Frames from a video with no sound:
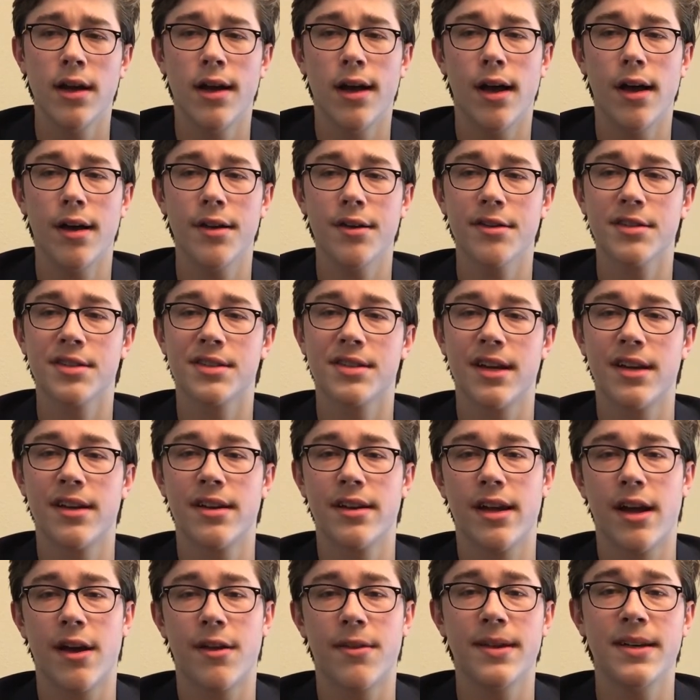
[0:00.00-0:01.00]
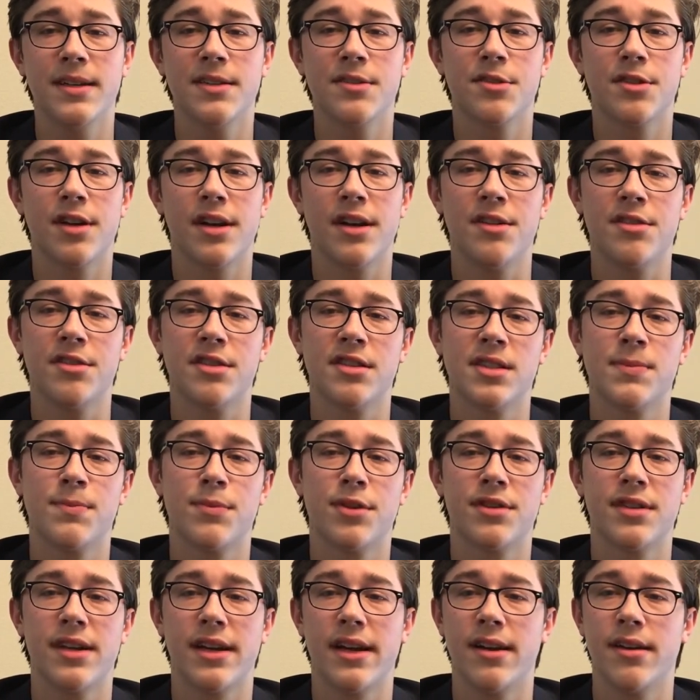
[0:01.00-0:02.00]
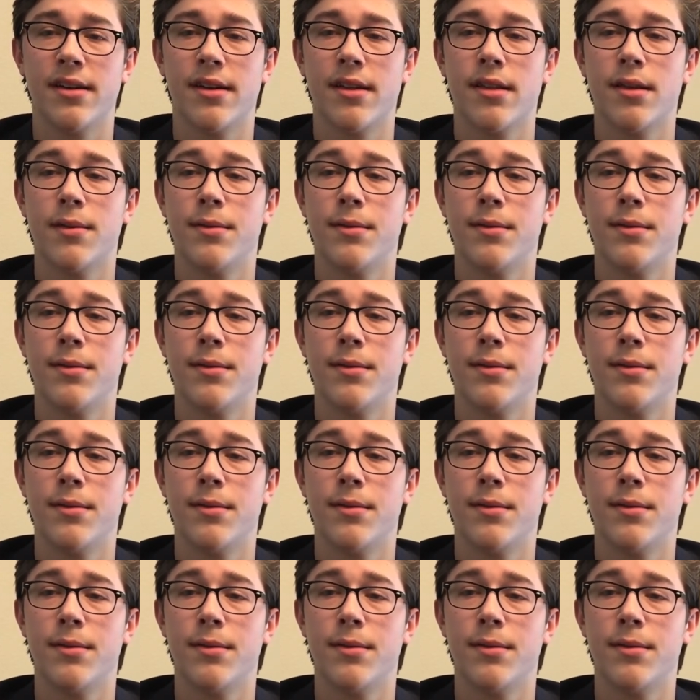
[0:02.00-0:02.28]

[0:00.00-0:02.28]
Understanding how these changes pertain to the